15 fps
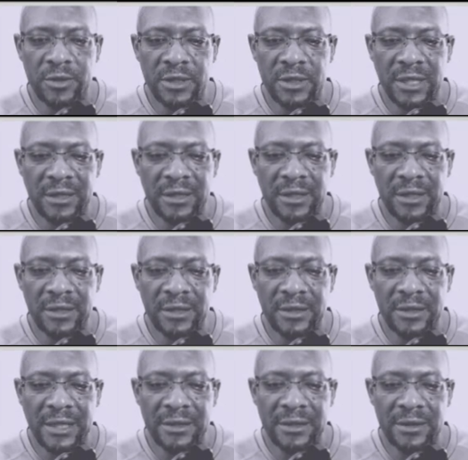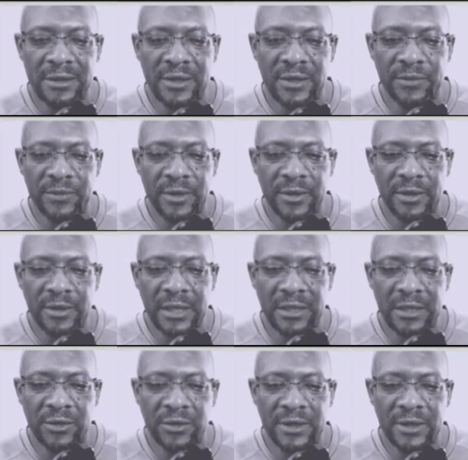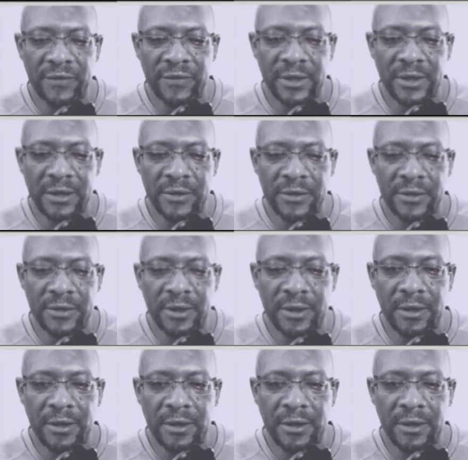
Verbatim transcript: it's that? It is that, isn't it? it can't do anything else.